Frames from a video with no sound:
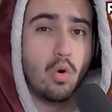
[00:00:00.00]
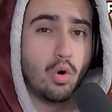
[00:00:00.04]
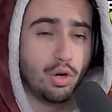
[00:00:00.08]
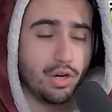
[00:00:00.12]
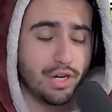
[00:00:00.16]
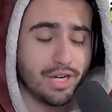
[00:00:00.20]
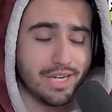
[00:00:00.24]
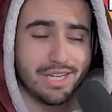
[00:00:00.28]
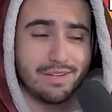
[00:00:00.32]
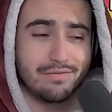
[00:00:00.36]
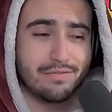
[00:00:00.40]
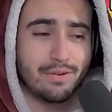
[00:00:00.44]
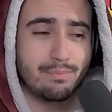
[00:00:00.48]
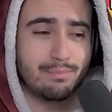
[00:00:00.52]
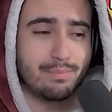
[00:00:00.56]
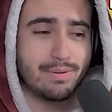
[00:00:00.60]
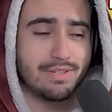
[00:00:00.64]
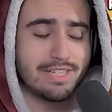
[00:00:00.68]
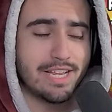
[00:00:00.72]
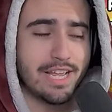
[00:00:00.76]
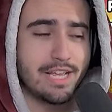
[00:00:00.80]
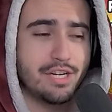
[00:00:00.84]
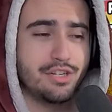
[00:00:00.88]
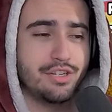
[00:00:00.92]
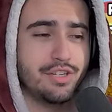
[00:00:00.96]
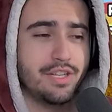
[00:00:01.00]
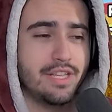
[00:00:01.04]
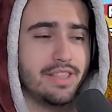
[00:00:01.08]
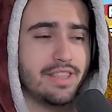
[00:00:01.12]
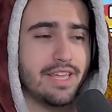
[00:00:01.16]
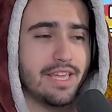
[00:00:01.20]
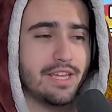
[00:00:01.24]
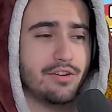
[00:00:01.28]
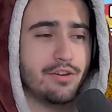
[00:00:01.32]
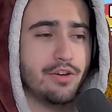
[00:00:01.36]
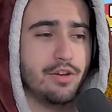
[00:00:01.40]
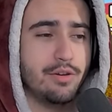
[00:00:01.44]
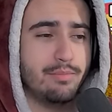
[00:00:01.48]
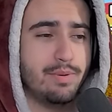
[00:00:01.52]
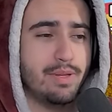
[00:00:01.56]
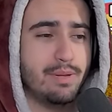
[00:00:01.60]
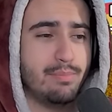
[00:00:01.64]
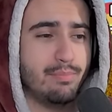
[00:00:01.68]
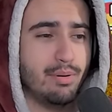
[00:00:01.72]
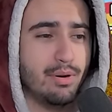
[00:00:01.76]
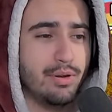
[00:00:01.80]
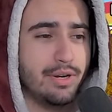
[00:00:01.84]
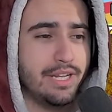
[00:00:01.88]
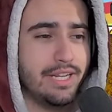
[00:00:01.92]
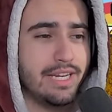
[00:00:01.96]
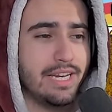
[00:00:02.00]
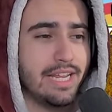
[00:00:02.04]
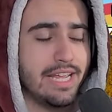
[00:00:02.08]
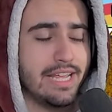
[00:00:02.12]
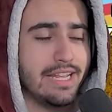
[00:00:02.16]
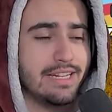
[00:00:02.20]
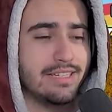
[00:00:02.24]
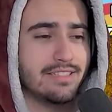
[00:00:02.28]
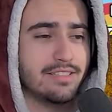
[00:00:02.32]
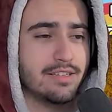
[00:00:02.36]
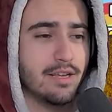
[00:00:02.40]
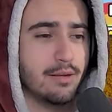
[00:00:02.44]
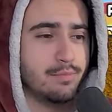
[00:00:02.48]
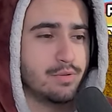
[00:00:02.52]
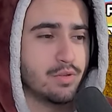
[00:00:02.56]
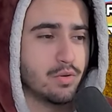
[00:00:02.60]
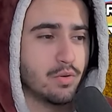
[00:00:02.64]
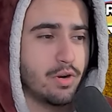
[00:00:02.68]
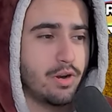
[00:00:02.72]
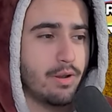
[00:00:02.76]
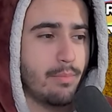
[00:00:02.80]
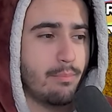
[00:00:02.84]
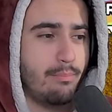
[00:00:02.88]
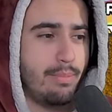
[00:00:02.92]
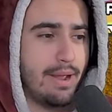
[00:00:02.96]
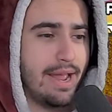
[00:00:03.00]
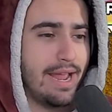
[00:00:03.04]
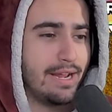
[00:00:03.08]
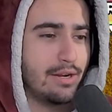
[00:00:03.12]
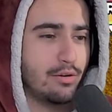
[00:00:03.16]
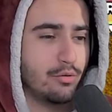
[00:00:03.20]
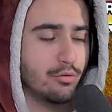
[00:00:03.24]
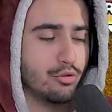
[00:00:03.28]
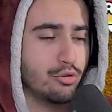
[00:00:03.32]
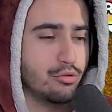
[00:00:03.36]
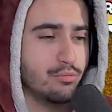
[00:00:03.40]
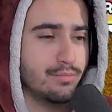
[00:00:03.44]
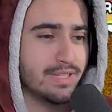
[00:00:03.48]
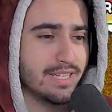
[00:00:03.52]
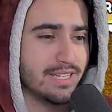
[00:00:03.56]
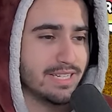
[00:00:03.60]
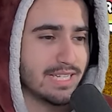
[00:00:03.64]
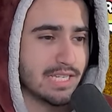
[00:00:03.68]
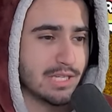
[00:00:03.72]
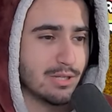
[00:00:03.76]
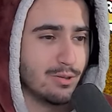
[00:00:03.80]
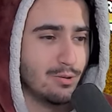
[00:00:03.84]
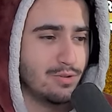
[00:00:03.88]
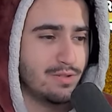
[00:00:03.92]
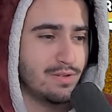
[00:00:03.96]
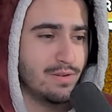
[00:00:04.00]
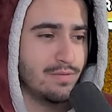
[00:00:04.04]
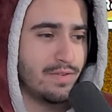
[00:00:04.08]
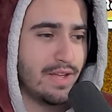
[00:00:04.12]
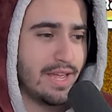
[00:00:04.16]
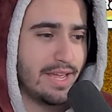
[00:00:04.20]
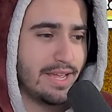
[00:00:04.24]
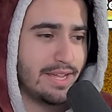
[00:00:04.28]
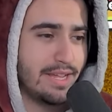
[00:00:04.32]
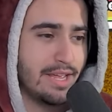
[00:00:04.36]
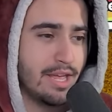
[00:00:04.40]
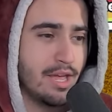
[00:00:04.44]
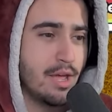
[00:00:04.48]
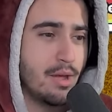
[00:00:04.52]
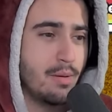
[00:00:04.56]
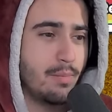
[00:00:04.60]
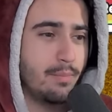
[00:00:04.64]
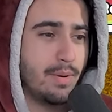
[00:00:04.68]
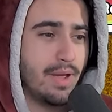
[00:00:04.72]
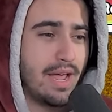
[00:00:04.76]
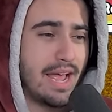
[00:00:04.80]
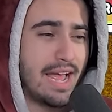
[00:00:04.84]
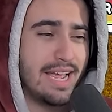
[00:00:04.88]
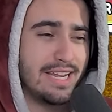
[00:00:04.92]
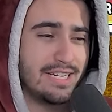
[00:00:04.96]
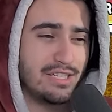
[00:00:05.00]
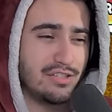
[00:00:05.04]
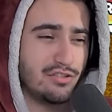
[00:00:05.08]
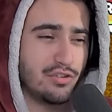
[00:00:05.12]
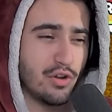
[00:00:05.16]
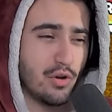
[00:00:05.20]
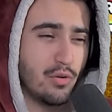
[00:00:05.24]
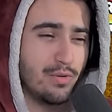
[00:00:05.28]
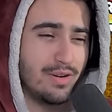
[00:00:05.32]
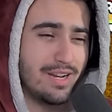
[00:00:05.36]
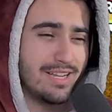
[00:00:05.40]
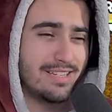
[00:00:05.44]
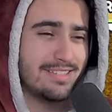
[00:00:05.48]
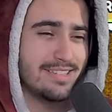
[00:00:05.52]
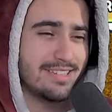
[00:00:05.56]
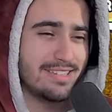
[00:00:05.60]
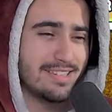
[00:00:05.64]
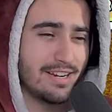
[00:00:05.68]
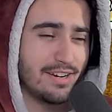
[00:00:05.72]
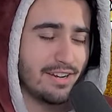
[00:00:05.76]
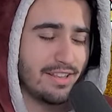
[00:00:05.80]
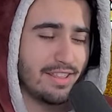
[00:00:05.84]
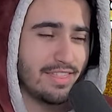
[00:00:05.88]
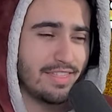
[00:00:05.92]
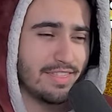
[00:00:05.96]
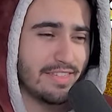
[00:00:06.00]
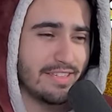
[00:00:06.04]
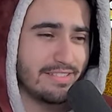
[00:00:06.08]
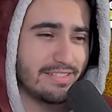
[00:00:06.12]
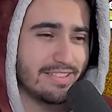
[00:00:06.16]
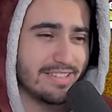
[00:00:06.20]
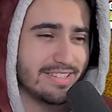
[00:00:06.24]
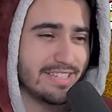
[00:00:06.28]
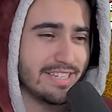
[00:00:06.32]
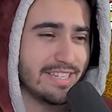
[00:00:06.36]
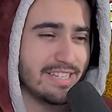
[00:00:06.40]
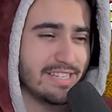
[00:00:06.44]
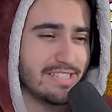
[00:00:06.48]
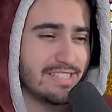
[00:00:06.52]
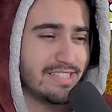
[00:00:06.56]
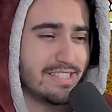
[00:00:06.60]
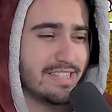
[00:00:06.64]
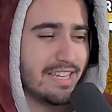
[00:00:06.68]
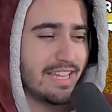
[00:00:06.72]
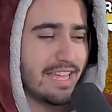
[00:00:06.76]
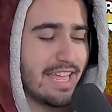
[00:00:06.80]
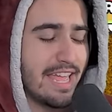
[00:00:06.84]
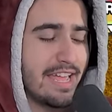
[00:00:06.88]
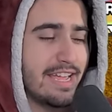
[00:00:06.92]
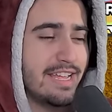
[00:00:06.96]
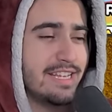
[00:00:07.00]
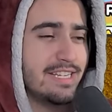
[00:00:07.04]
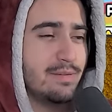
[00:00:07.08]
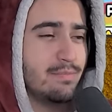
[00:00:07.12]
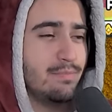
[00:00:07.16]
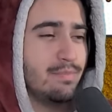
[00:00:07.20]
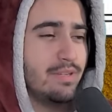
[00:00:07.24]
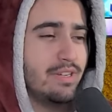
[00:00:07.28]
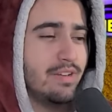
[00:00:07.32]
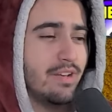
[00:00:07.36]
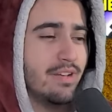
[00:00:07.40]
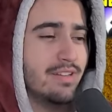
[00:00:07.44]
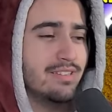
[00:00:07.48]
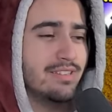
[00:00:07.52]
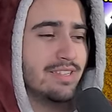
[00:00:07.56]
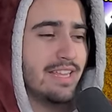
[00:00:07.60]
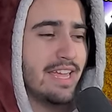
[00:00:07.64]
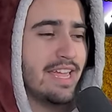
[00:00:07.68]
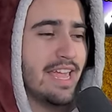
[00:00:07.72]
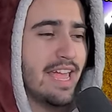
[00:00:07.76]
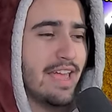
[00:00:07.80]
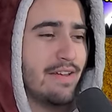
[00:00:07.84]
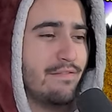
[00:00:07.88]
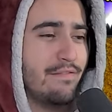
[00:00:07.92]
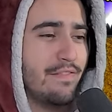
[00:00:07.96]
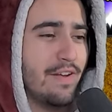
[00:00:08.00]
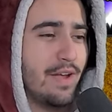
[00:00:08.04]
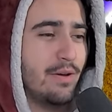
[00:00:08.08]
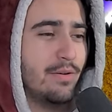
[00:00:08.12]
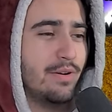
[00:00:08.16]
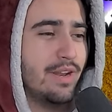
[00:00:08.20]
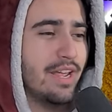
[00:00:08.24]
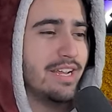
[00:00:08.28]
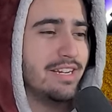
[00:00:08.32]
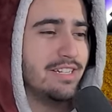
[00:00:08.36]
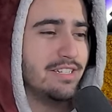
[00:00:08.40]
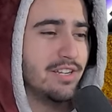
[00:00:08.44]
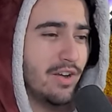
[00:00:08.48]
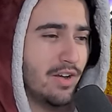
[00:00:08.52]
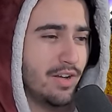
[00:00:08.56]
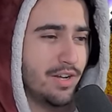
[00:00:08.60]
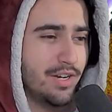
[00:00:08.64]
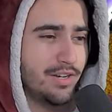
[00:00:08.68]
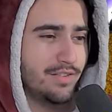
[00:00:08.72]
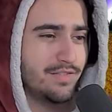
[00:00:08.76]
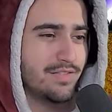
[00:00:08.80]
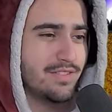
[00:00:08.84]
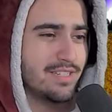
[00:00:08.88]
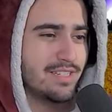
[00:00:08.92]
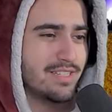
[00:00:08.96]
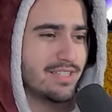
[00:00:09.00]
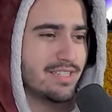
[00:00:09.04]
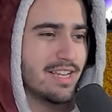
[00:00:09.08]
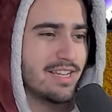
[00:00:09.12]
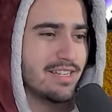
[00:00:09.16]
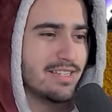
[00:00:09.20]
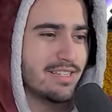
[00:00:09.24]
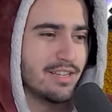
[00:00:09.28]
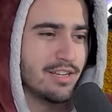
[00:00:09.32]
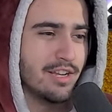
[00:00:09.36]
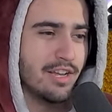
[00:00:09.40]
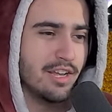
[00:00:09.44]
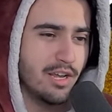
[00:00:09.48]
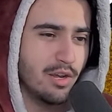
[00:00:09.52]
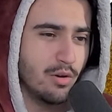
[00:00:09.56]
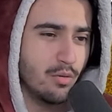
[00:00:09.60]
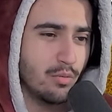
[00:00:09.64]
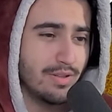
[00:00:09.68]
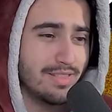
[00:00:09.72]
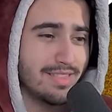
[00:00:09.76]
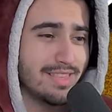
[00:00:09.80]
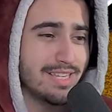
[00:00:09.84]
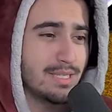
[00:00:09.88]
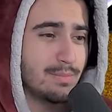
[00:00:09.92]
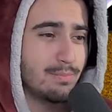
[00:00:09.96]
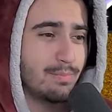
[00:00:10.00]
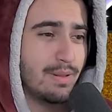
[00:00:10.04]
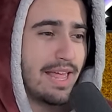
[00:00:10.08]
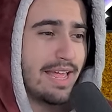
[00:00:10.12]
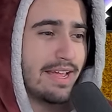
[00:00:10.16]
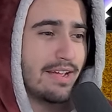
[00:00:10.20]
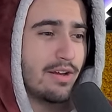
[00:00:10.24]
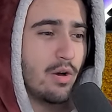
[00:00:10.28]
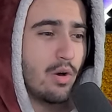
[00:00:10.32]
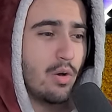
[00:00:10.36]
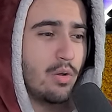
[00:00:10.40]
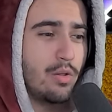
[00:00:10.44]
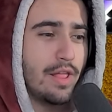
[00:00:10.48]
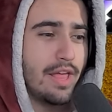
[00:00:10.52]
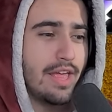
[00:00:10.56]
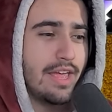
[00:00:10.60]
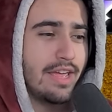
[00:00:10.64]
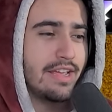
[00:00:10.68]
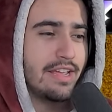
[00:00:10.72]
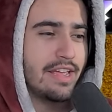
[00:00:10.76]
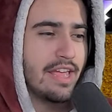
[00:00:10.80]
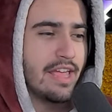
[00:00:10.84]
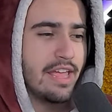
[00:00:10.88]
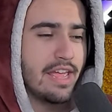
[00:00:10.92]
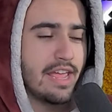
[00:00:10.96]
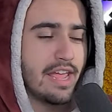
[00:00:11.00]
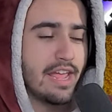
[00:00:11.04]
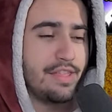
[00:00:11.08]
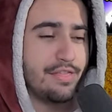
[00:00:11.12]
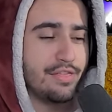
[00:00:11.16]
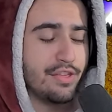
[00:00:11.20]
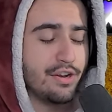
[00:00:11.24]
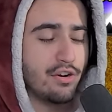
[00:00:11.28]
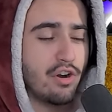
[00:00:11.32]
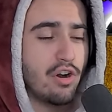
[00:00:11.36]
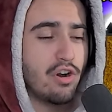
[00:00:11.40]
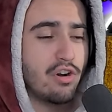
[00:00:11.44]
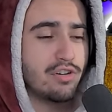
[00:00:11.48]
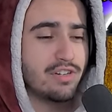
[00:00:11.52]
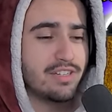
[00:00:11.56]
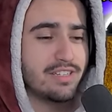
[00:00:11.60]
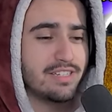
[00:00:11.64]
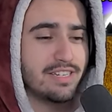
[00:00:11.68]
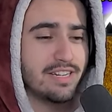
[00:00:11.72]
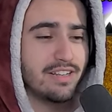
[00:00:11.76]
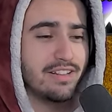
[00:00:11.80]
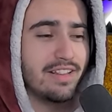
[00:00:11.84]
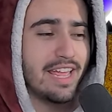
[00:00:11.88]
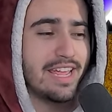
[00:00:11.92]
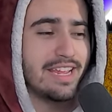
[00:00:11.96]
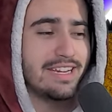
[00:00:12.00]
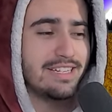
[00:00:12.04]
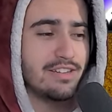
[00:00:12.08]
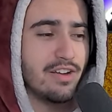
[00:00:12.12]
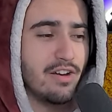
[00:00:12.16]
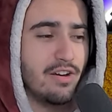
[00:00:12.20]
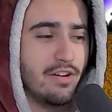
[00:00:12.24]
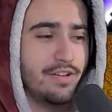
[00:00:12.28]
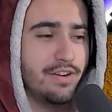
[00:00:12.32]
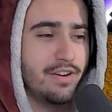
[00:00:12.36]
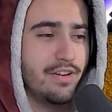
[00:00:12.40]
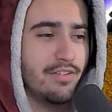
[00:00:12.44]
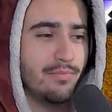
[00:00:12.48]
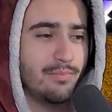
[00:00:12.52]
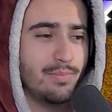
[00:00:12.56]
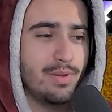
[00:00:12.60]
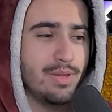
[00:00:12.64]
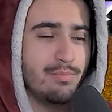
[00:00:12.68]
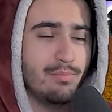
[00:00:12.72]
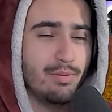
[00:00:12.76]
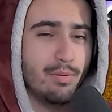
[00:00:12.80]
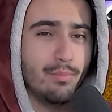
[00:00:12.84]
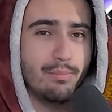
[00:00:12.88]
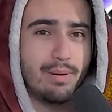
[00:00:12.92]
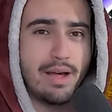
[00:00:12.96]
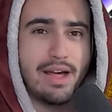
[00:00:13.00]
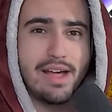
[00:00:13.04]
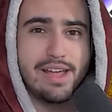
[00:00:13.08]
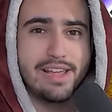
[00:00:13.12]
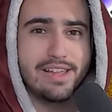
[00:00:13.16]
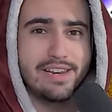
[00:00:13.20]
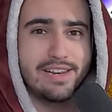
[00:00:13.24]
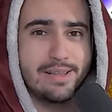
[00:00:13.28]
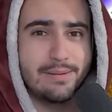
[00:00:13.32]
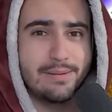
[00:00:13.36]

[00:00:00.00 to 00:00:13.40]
Or even potentially they could be putting in some sort of backrooms exclusive egg, but I don't necessarily think this is the case because they have found a ton of success with this black hole egg, and there are still a ton of people buying